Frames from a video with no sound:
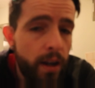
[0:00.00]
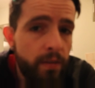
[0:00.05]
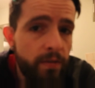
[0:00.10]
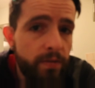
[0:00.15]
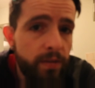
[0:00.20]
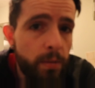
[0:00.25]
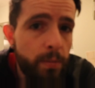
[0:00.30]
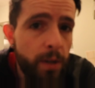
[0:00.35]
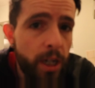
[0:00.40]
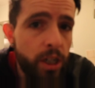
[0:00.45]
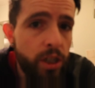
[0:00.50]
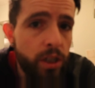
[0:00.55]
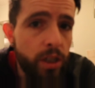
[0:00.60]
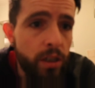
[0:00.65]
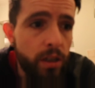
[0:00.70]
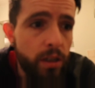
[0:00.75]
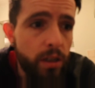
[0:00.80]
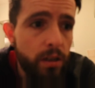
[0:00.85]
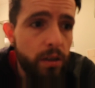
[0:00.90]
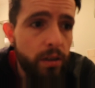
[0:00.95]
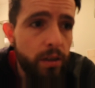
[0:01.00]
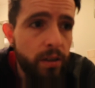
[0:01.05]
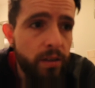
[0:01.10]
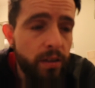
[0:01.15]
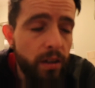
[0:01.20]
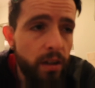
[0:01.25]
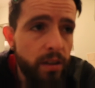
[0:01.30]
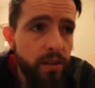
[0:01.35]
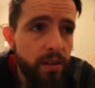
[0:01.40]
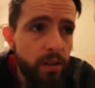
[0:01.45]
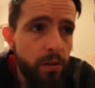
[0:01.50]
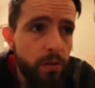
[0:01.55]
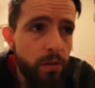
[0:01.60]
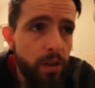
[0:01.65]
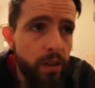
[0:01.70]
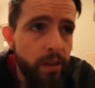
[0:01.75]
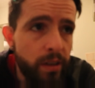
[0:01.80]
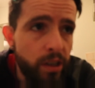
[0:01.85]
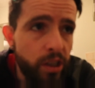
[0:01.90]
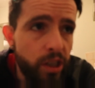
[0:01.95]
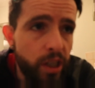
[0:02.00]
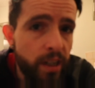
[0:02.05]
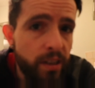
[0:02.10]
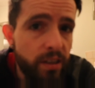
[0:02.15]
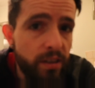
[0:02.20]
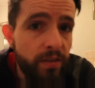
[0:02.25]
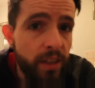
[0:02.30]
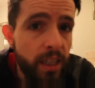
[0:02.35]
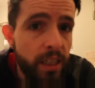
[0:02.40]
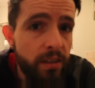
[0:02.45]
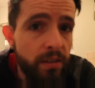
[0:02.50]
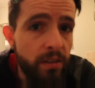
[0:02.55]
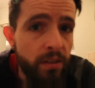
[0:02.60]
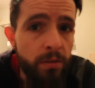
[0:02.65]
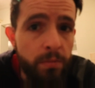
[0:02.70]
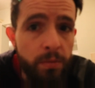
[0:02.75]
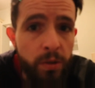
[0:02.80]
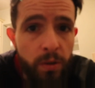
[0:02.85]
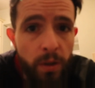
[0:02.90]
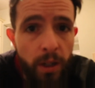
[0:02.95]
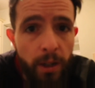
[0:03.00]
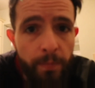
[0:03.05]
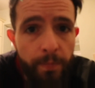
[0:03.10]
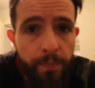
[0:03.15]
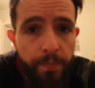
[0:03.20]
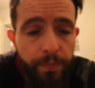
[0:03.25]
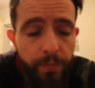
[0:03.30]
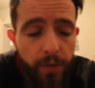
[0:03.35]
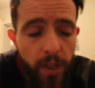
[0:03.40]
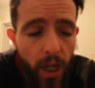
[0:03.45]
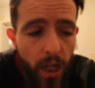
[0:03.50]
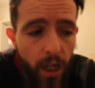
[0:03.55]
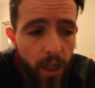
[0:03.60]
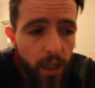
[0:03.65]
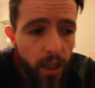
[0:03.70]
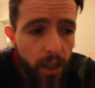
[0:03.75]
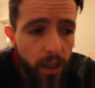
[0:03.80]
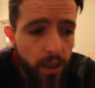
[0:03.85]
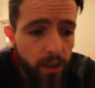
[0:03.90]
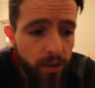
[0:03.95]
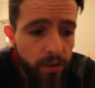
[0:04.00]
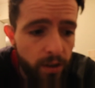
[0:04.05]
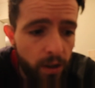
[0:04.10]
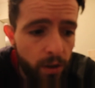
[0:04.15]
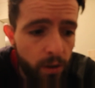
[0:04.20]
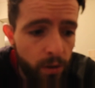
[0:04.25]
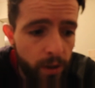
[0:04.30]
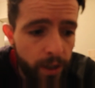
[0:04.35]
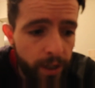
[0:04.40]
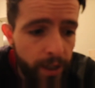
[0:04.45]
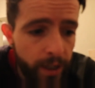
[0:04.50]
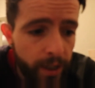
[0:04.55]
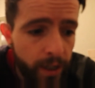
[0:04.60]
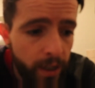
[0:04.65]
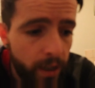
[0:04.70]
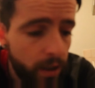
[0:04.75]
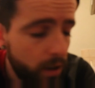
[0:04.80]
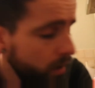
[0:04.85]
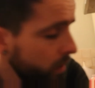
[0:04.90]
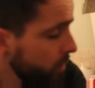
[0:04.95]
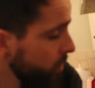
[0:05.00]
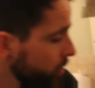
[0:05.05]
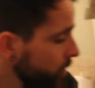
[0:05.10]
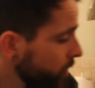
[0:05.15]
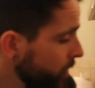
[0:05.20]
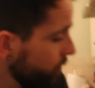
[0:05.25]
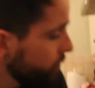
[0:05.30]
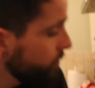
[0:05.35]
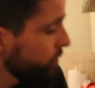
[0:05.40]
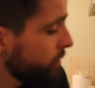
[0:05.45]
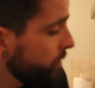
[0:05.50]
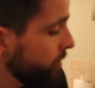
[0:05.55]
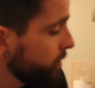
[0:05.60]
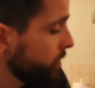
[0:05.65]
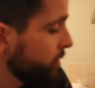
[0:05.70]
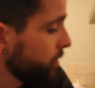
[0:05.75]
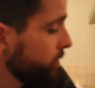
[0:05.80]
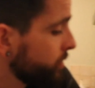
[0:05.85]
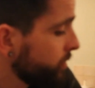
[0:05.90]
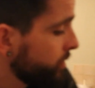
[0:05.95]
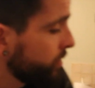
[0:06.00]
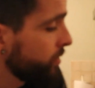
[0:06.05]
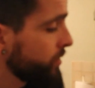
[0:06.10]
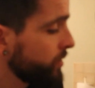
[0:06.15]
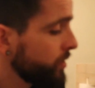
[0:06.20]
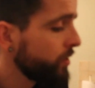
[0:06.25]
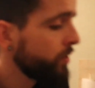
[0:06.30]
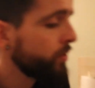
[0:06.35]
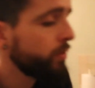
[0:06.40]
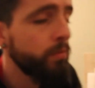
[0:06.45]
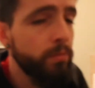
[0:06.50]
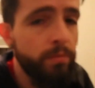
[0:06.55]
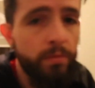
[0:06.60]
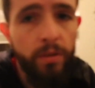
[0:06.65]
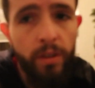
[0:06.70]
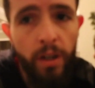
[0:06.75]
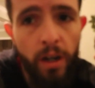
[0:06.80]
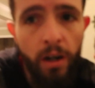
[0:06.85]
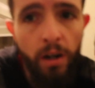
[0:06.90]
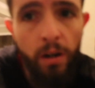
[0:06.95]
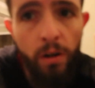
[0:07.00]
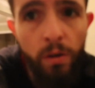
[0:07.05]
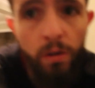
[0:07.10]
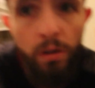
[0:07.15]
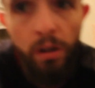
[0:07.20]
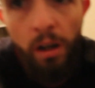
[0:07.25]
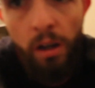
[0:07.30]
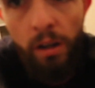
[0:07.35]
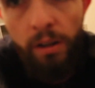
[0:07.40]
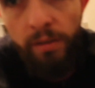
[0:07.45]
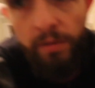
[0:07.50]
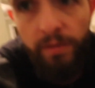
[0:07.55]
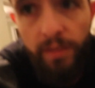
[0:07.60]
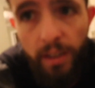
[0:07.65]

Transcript: inflammation. It's also a digestive enzyme as well, so uh, I'm going to consume the whole lot of